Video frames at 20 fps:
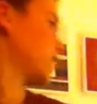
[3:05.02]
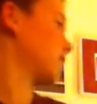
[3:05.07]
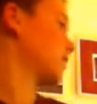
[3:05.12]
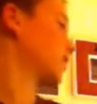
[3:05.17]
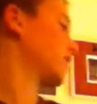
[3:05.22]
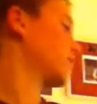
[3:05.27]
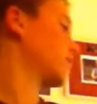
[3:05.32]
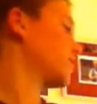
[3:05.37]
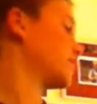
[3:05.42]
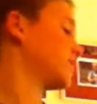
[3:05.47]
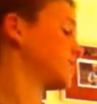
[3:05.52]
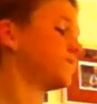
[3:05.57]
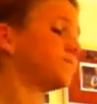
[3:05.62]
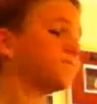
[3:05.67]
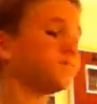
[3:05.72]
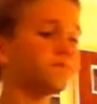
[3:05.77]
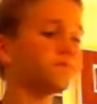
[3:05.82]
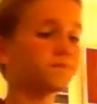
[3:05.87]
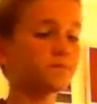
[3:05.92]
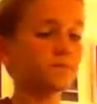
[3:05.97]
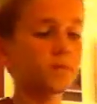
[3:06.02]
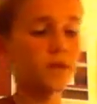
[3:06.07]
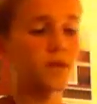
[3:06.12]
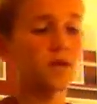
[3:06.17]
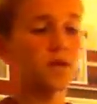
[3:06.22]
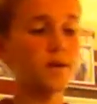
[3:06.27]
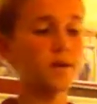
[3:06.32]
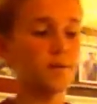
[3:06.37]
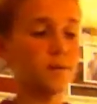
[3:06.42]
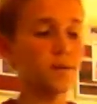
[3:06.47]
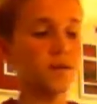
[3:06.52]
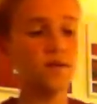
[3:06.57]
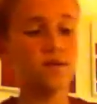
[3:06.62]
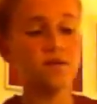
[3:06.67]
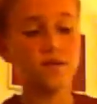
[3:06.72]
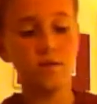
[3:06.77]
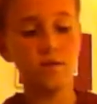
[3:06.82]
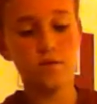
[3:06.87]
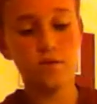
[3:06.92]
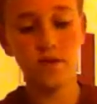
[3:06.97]
And yeah, but
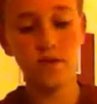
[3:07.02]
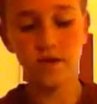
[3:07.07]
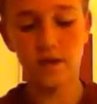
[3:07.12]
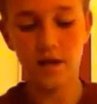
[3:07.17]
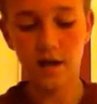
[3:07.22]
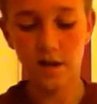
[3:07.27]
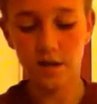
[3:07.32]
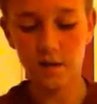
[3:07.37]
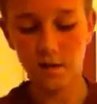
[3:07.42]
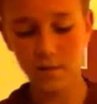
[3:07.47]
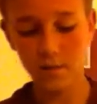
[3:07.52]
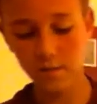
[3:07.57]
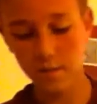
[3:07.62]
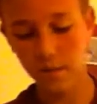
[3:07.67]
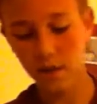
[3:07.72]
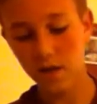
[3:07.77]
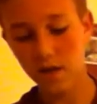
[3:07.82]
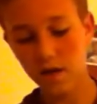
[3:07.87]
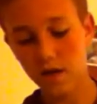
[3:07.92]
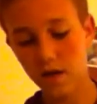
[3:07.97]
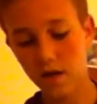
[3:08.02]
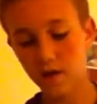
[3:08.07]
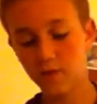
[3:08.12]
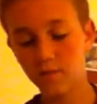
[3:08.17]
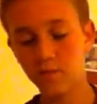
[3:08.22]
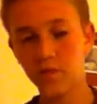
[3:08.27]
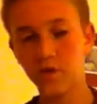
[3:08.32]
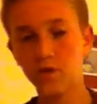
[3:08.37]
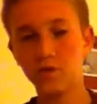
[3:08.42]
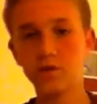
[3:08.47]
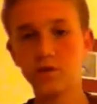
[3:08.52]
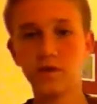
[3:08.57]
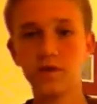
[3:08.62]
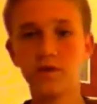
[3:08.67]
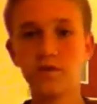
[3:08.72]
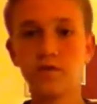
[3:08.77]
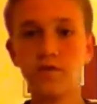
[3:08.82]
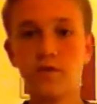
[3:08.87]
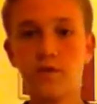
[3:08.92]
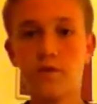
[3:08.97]
that's the rig that I would be
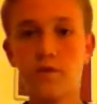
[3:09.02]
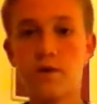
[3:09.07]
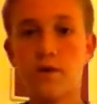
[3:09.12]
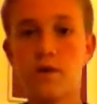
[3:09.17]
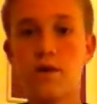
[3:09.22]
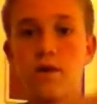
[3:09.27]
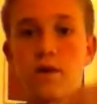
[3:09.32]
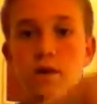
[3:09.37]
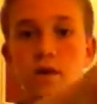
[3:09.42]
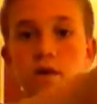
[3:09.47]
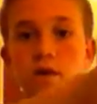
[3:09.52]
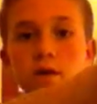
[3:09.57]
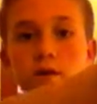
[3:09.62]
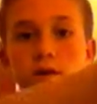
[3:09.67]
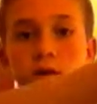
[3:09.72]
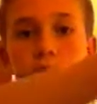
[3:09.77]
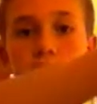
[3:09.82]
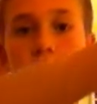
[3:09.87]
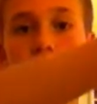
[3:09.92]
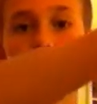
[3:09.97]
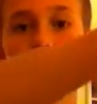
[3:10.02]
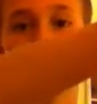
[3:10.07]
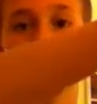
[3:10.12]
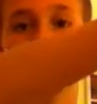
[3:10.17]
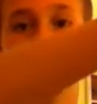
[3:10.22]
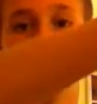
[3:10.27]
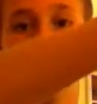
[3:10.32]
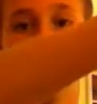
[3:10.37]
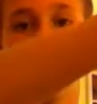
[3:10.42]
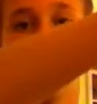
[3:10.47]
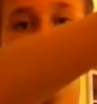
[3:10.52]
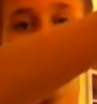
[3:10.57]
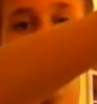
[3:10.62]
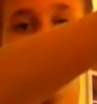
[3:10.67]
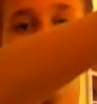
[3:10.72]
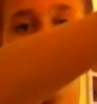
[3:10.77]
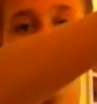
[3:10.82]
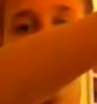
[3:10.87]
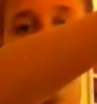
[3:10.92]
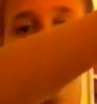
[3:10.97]
using for the Outdoor
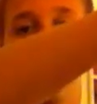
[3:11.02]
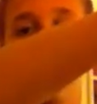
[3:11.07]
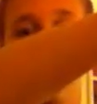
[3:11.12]
Advantage